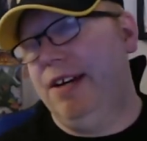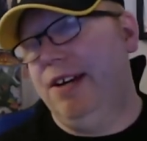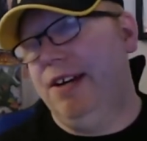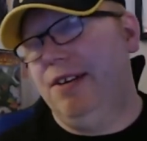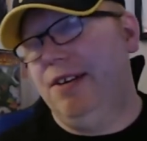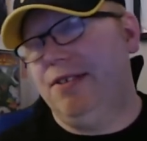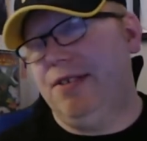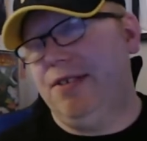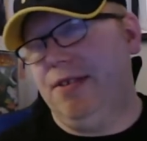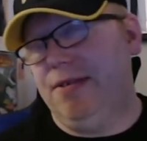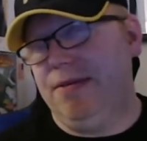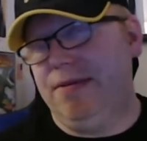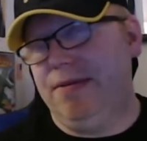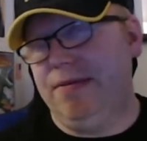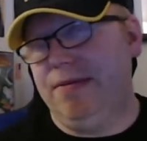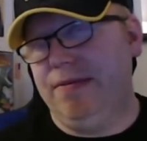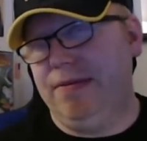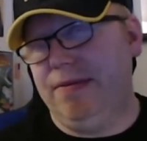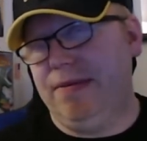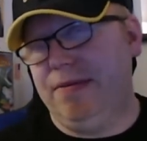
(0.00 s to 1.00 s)
So,
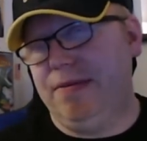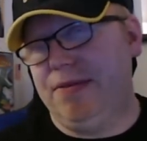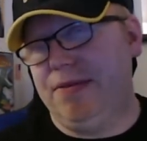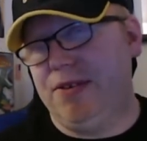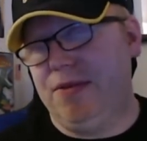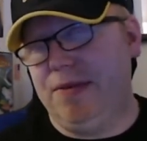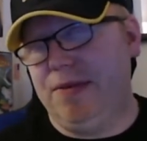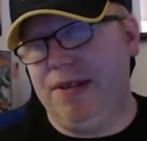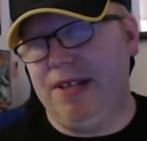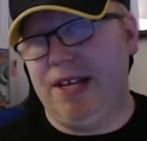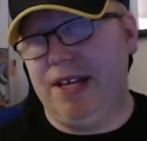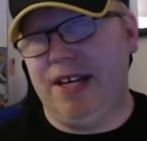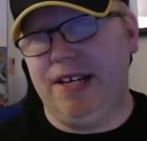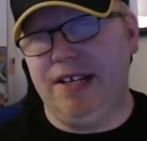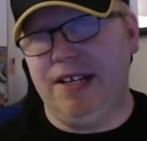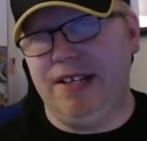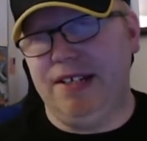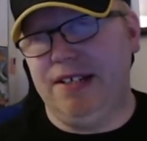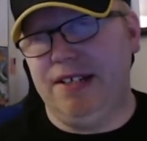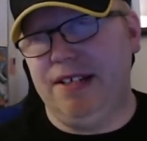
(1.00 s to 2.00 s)
I mean, that
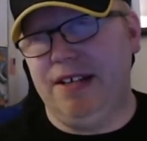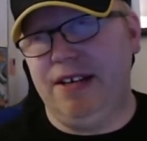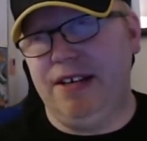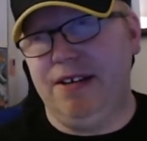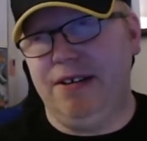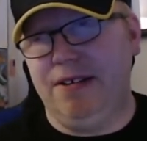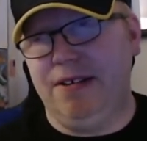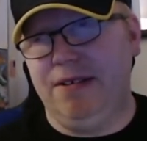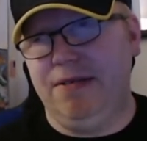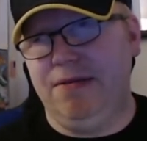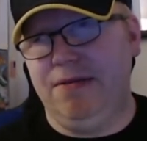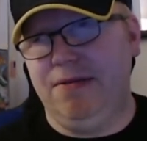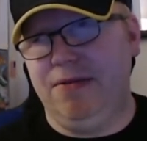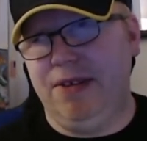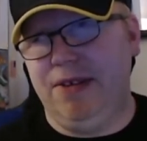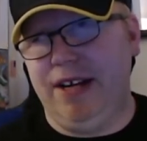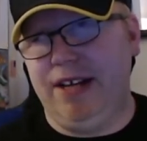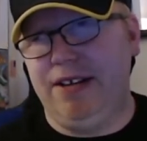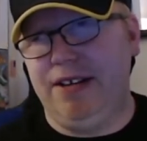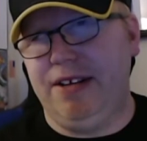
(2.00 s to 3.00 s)
is a
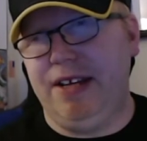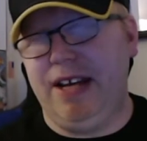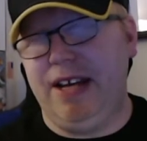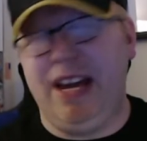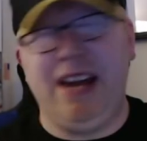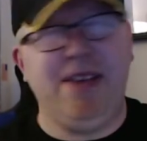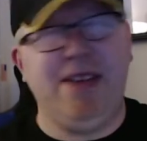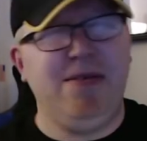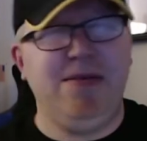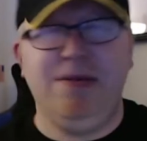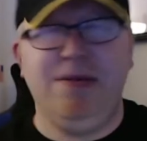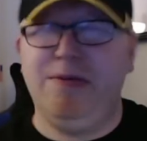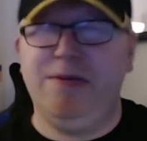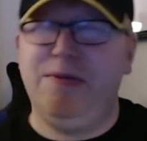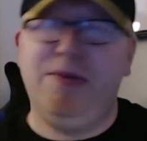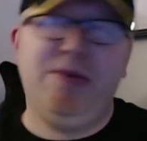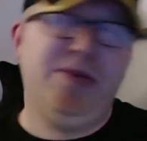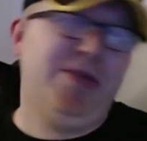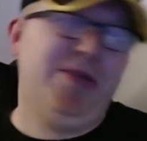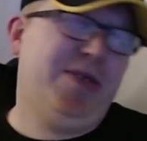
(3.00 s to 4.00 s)
reality. How in the
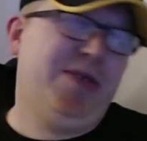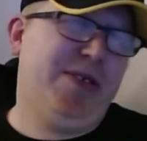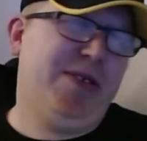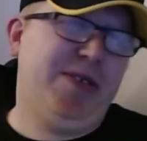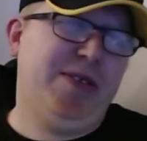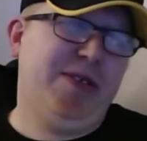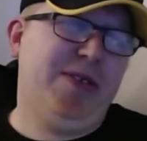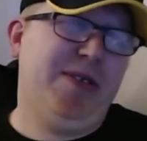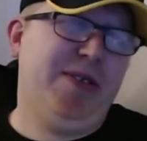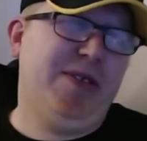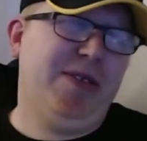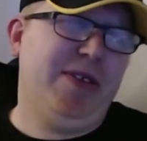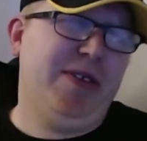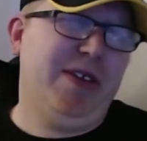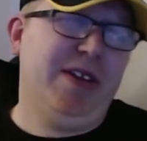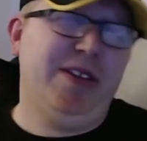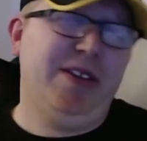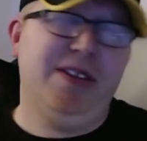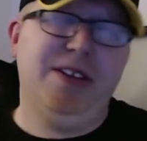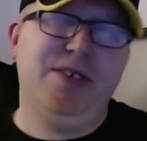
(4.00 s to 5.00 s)
world,
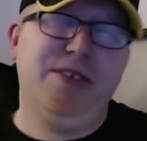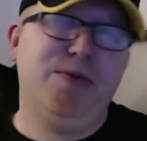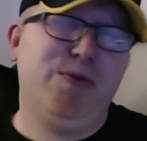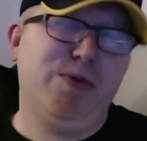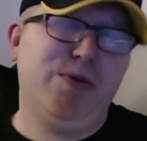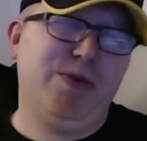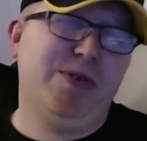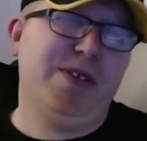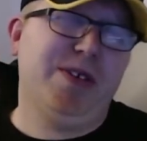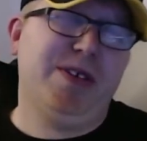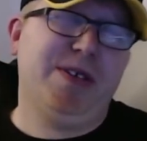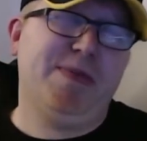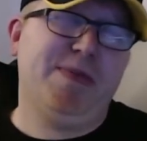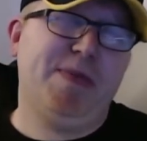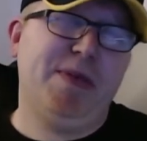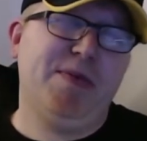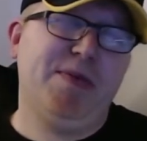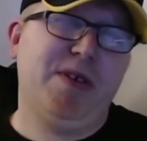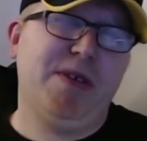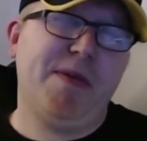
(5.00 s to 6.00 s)
in this world, does
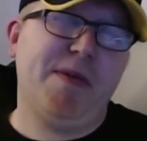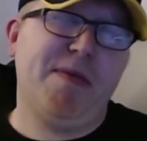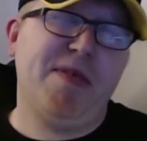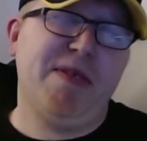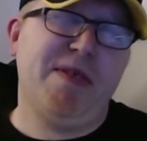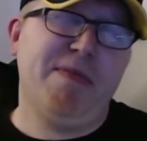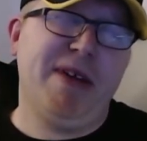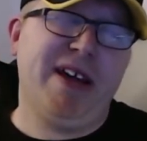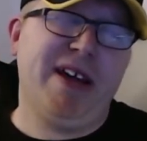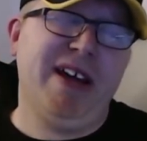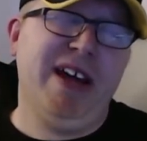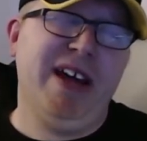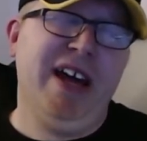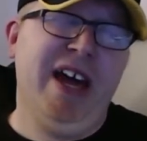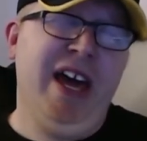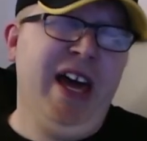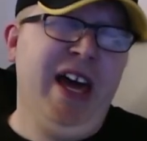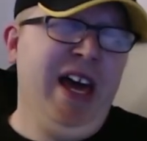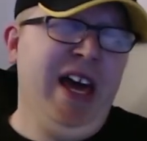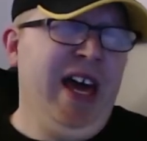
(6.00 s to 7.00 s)
people come up with a
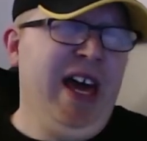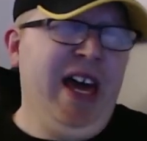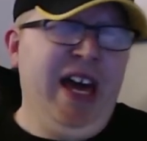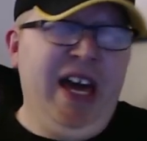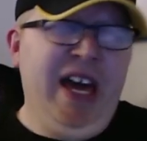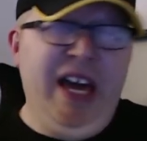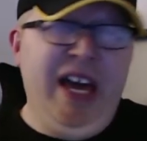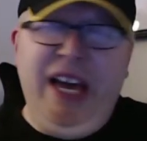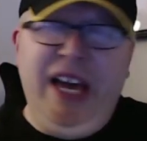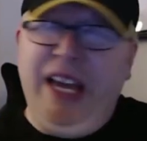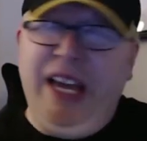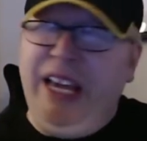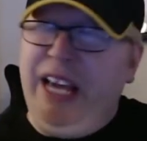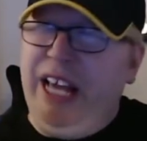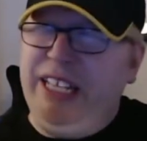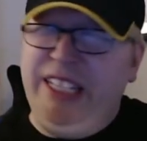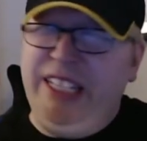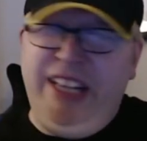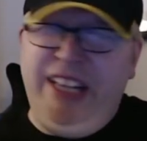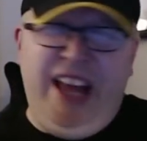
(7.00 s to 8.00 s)

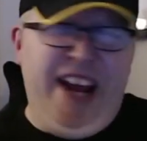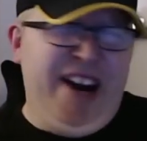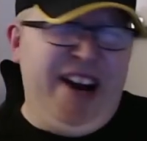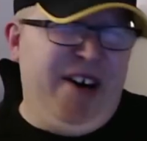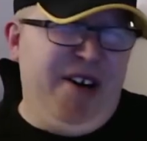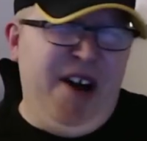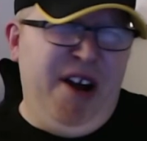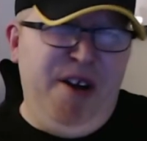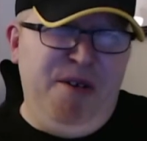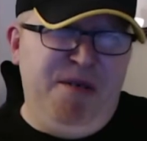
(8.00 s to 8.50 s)
Mechagodzilla? I don't know.